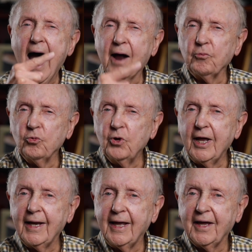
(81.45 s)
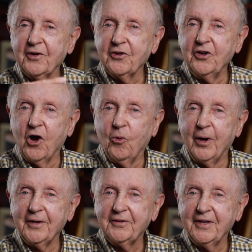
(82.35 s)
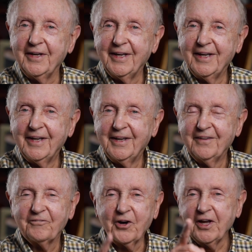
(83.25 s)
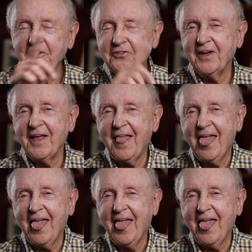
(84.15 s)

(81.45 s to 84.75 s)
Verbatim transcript: I really know it. Friends,